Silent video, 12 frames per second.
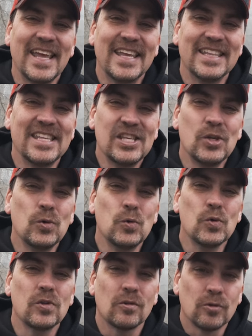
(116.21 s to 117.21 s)
and
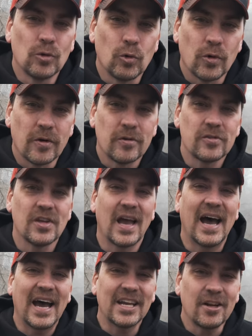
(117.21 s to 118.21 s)
use lures
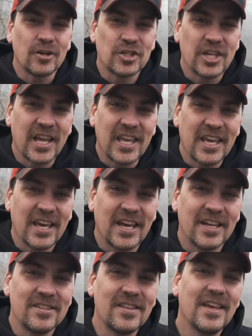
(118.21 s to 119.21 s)
on our shaky
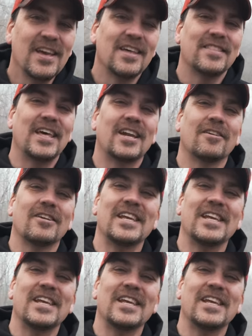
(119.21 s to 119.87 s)
heads that are